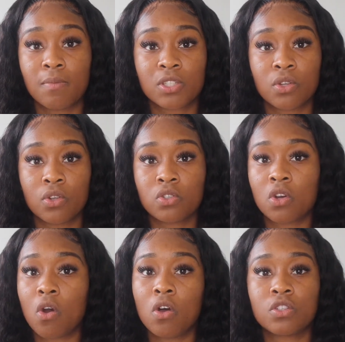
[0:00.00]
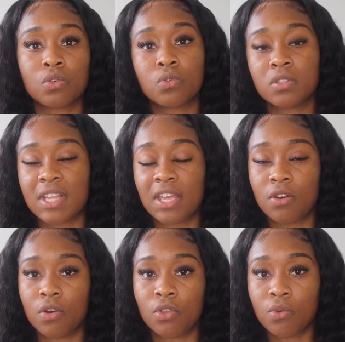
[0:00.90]
So those are all tools that, you
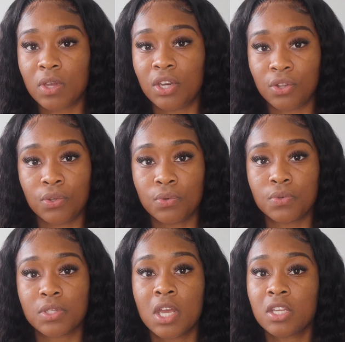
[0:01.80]
know, you can use.